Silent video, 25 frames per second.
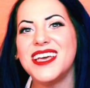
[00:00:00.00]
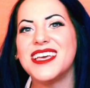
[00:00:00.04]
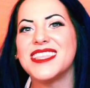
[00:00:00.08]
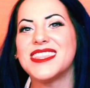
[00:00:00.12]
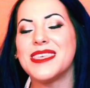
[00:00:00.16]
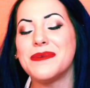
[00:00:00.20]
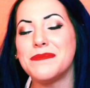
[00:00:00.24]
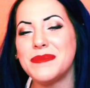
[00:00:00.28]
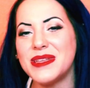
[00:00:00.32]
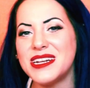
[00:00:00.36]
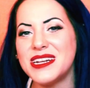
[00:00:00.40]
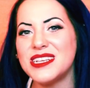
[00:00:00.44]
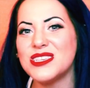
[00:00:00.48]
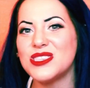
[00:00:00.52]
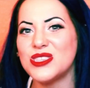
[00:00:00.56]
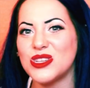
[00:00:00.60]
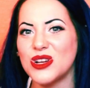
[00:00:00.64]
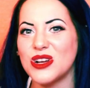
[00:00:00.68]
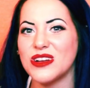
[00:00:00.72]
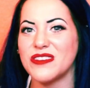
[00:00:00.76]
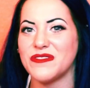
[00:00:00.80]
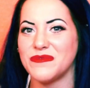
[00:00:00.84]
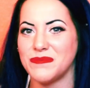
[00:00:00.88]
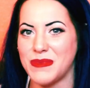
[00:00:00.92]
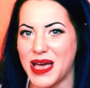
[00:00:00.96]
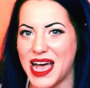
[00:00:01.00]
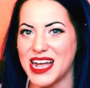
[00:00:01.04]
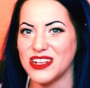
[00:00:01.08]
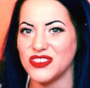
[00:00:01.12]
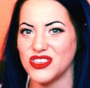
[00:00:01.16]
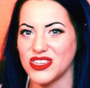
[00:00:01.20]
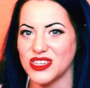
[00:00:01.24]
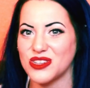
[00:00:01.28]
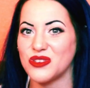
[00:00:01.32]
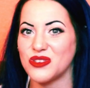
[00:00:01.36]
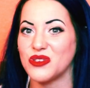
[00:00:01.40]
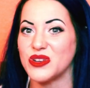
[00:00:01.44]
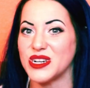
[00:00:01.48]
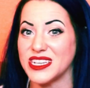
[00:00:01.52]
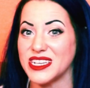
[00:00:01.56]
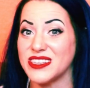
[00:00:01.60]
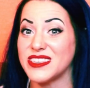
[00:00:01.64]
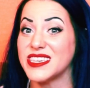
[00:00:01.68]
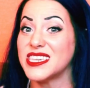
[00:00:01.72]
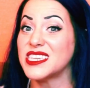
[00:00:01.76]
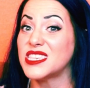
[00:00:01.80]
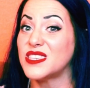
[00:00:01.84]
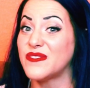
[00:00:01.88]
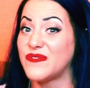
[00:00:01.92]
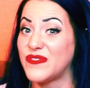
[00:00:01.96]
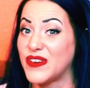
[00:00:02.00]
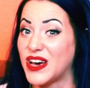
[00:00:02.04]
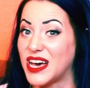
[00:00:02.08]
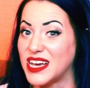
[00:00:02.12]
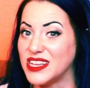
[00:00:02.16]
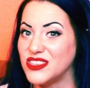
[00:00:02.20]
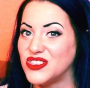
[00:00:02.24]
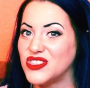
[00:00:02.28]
Minister of Magic, Cornelius Fudge,